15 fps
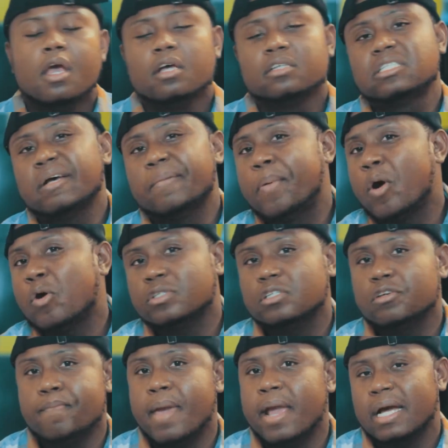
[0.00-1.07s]
Suppose
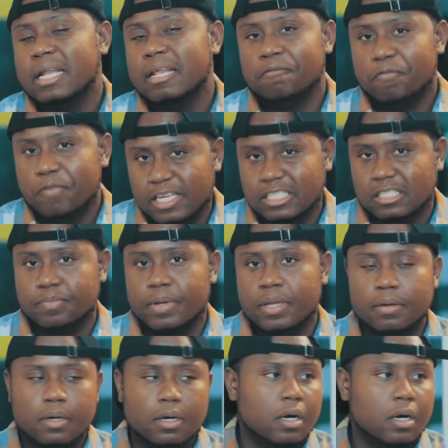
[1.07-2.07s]
you make an investment.